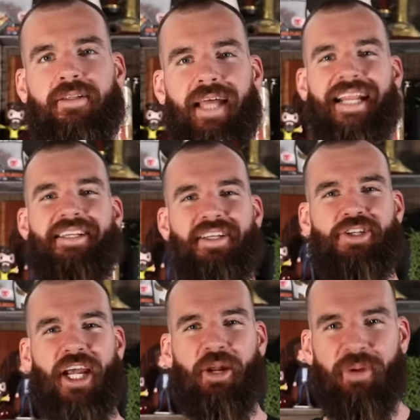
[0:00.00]
Ladies and
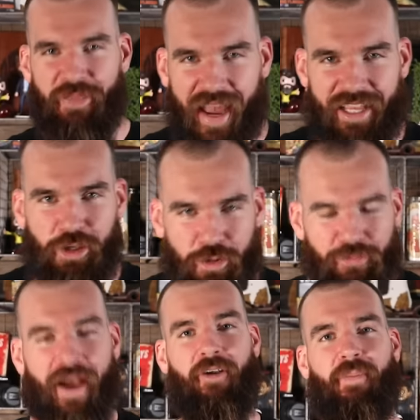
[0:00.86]
gentlemen, thank you
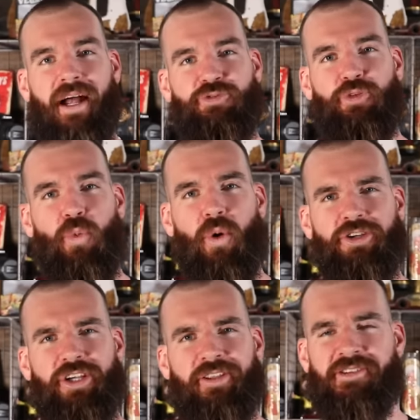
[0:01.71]
very much for
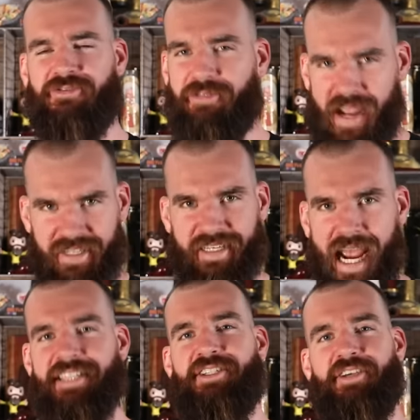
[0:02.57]
watching this
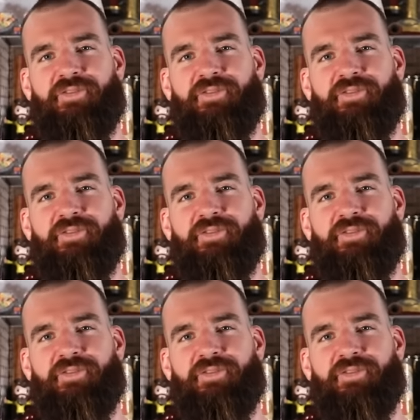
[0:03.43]
fantastic